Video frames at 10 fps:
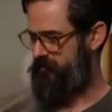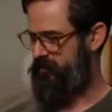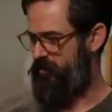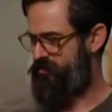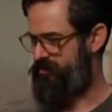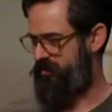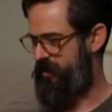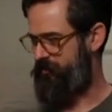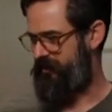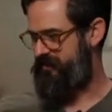closer
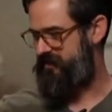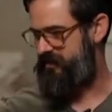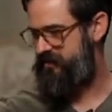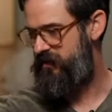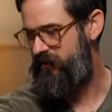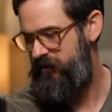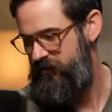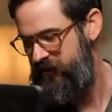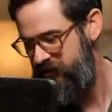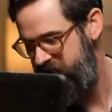up lenses so that
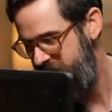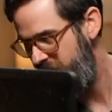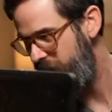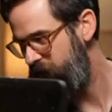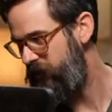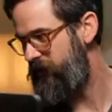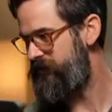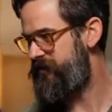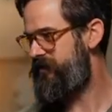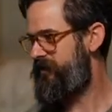you can see up
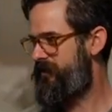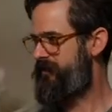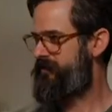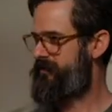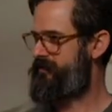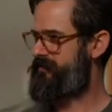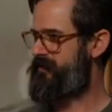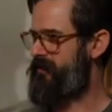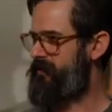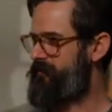close.
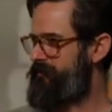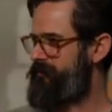So,